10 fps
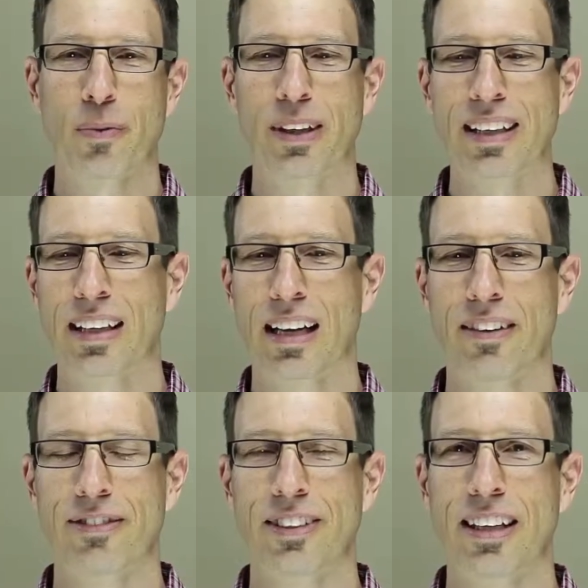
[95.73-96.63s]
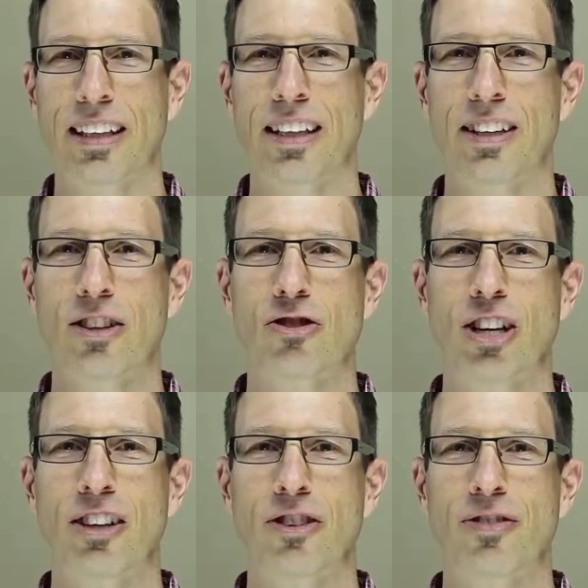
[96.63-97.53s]
We did have a
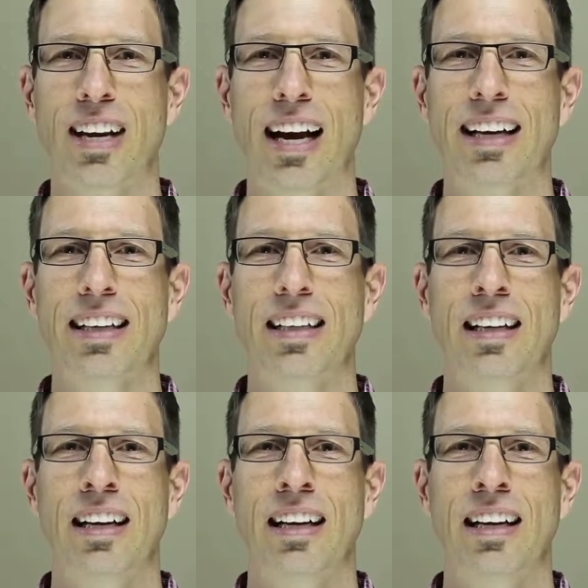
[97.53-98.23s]
change of diet,